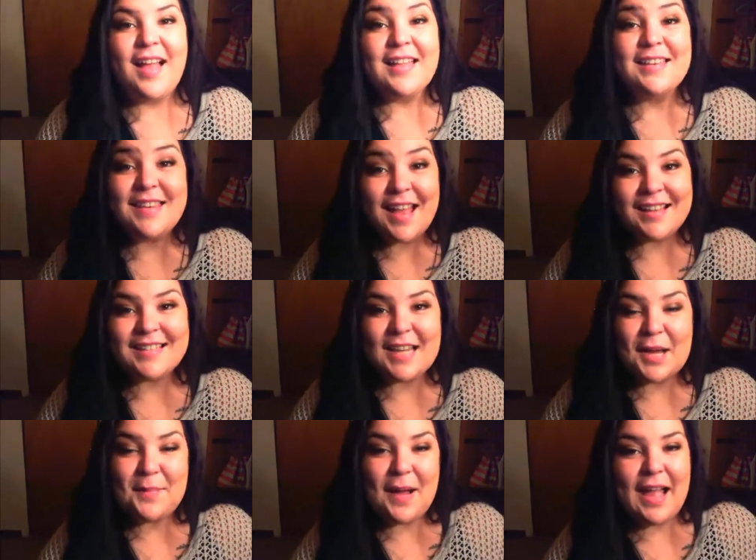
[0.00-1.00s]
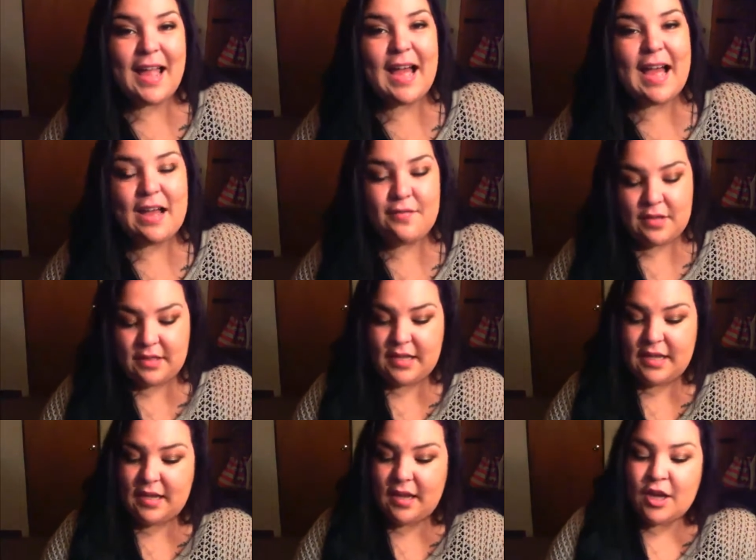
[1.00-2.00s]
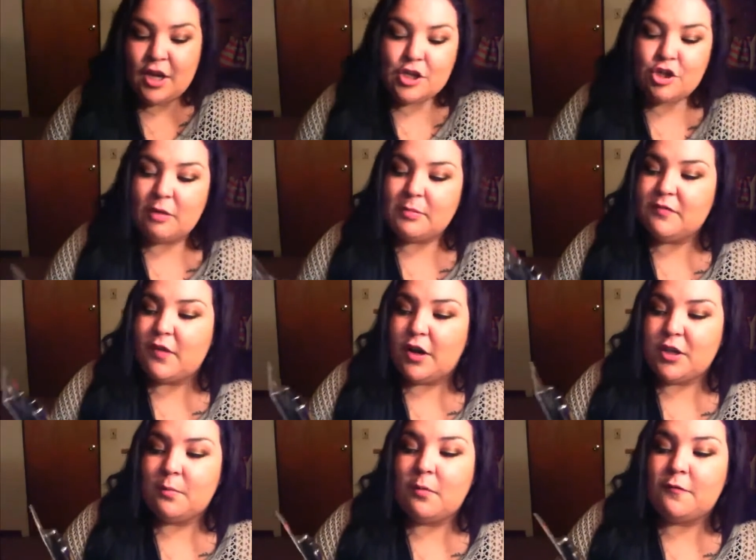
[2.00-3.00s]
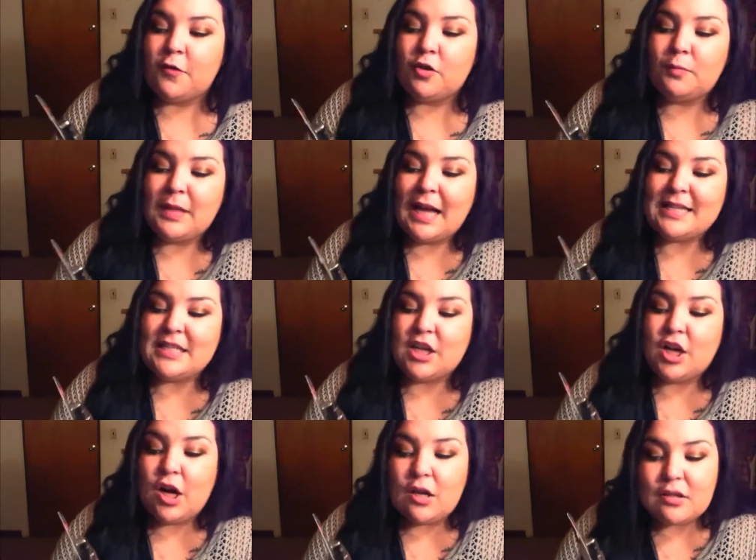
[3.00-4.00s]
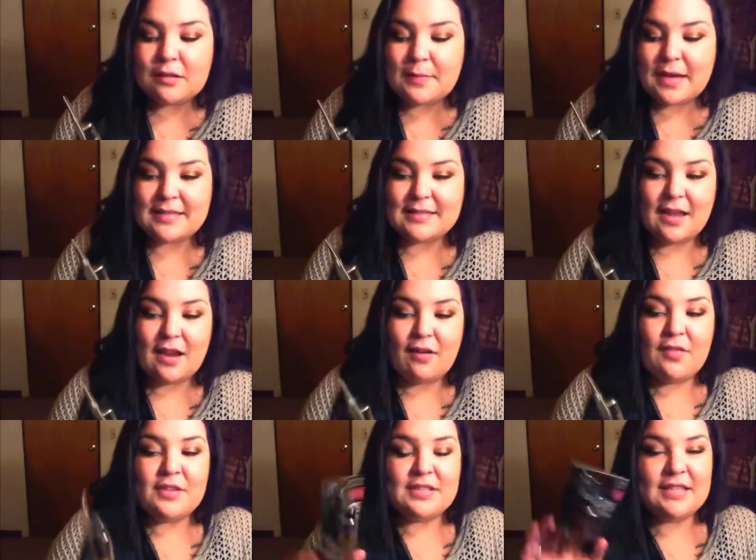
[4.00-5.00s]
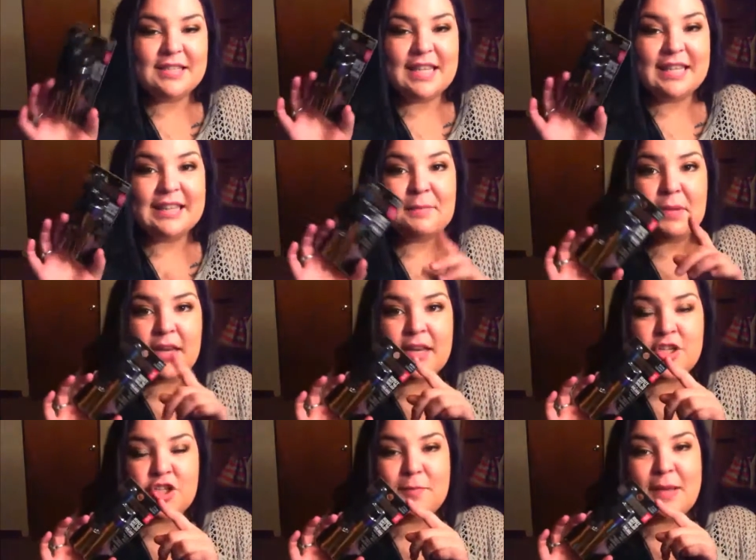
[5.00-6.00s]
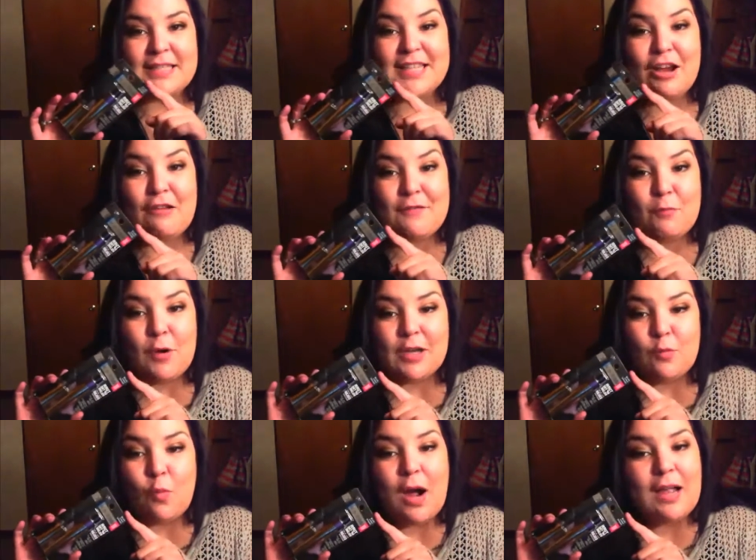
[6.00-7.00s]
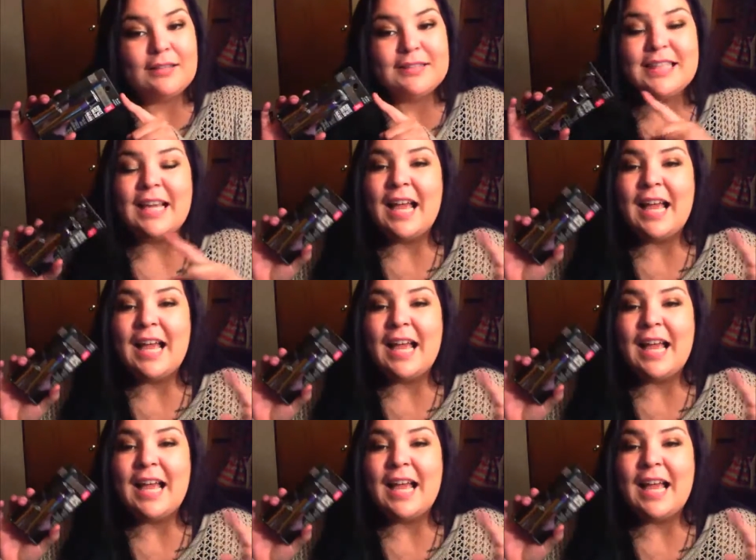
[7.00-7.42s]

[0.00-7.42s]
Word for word: Next up, I have the Turn Up the Volume Full Blast Color Mascara. This is the limited edition mascara from Wet n Wild.